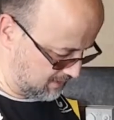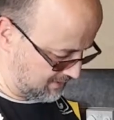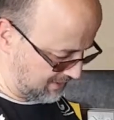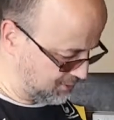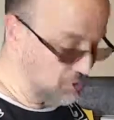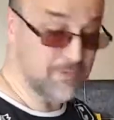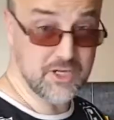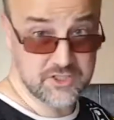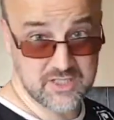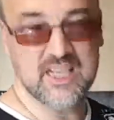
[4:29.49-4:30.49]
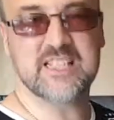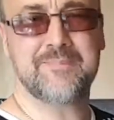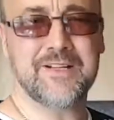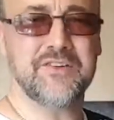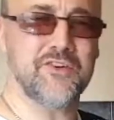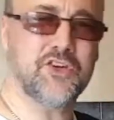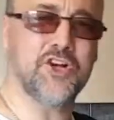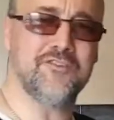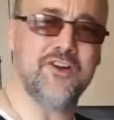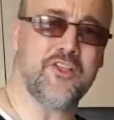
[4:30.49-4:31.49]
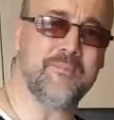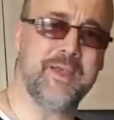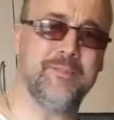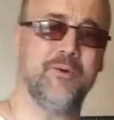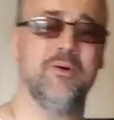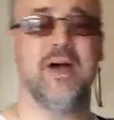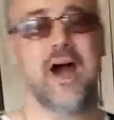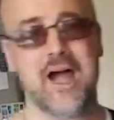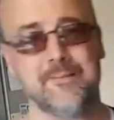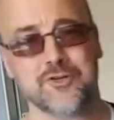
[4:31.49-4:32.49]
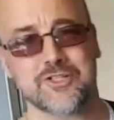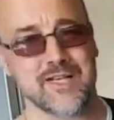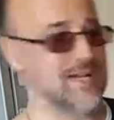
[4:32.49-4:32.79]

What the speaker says: Not too much, especially if you're cooking for other people. I personally